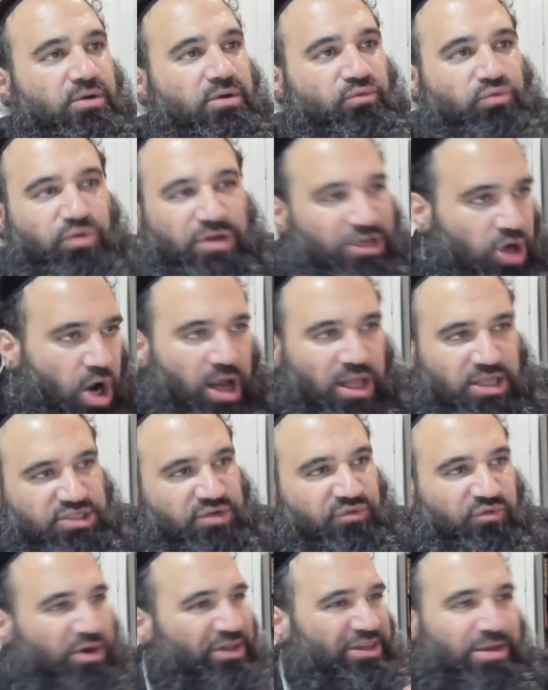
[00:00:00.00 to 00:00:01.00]

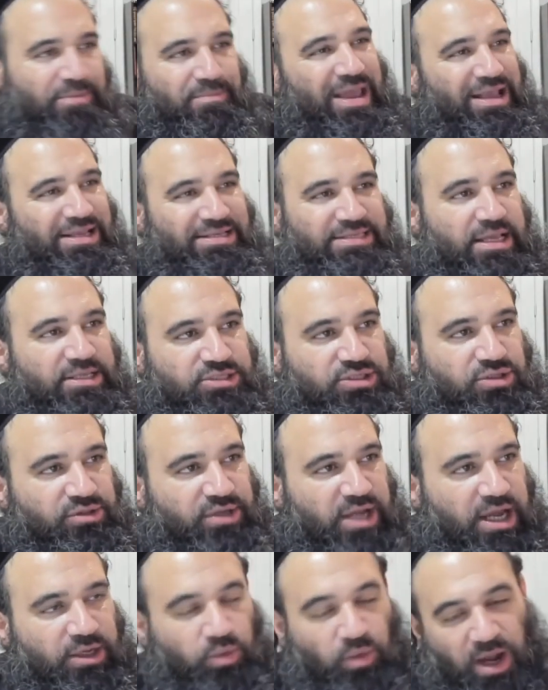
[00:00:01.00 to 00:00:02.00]
regardless of whether it makes sense or
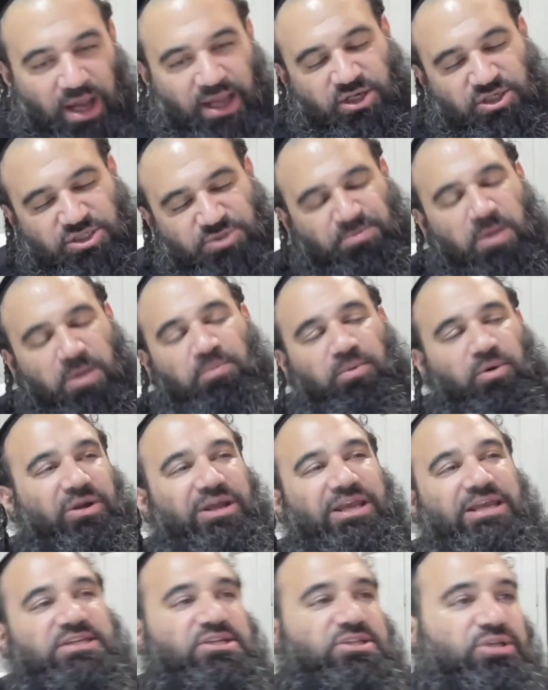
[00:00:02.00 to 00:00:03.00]
not. Why? Because people are
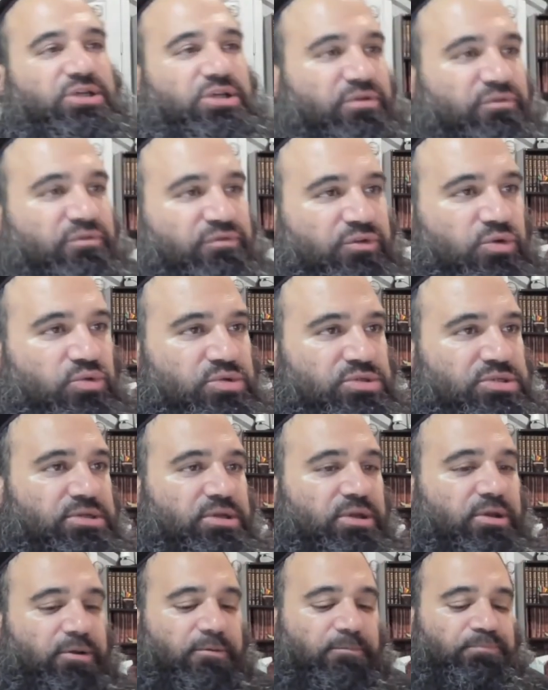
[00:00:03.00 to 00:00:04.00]
easy to confuse.
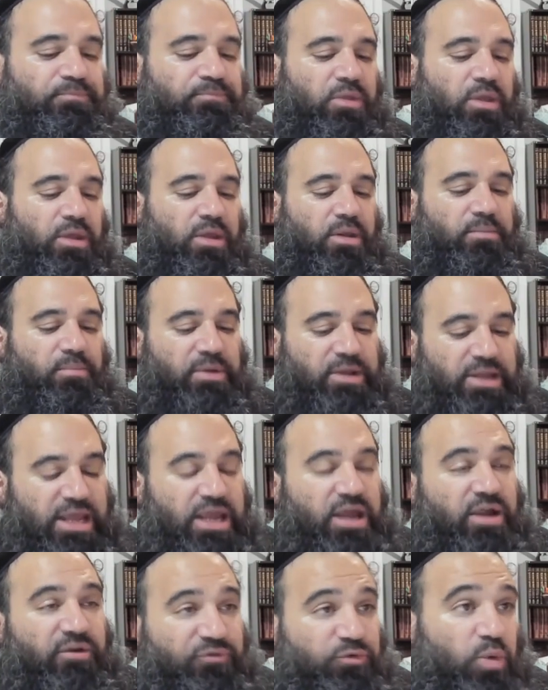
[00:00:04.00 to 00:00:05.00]
But
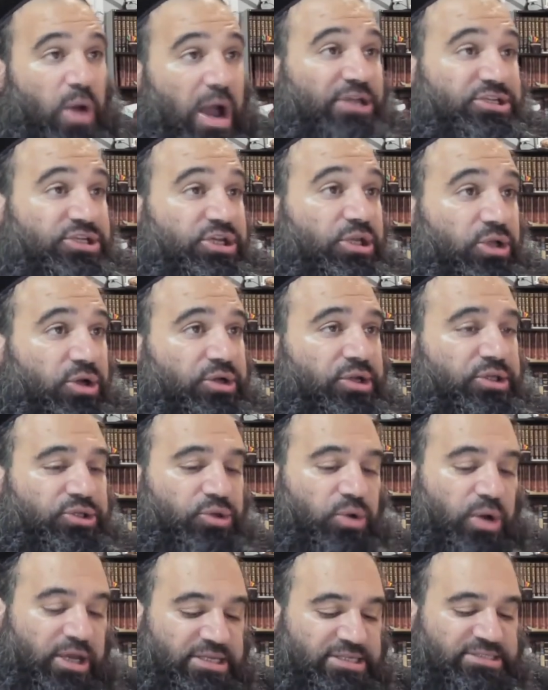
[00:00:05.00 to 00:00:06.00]
here, if you actually learn the
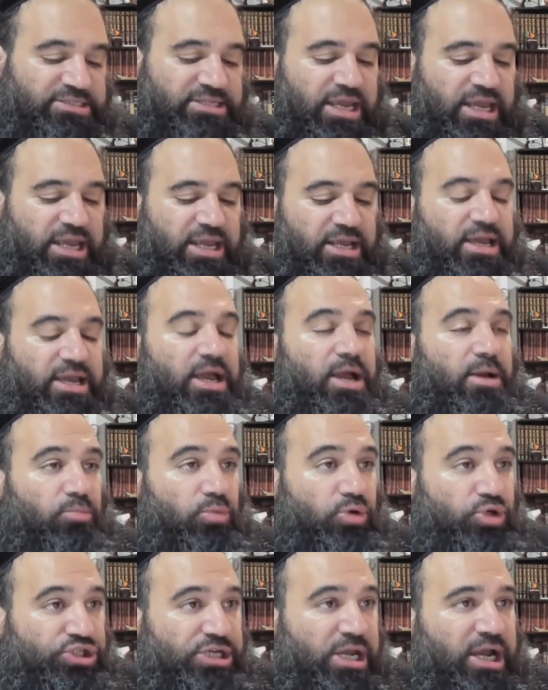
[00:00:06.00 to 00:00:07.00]
Torah, you see,
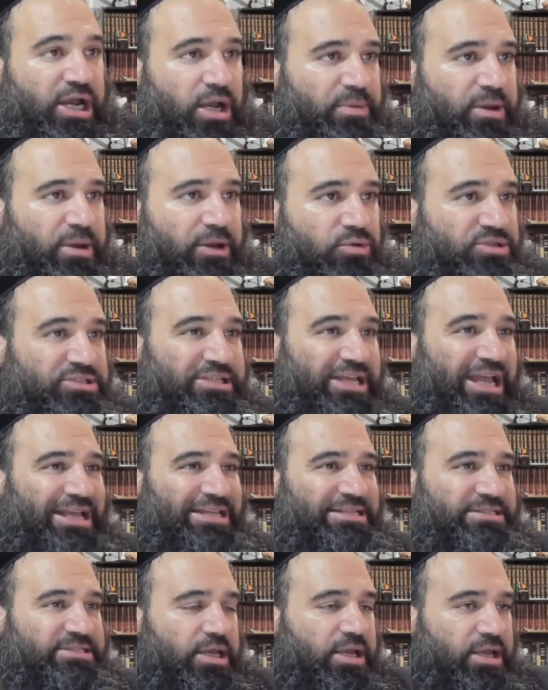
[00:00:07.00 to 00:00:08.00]
Moshe Rabbeinu
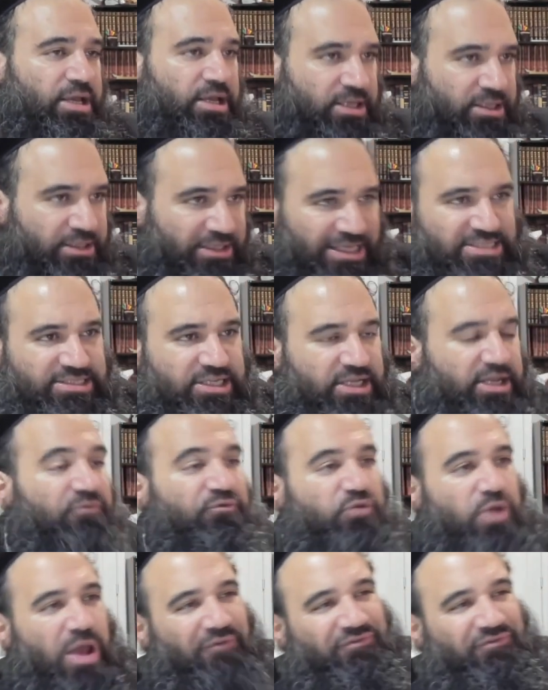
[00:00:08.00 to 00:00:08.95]
says, listen, if you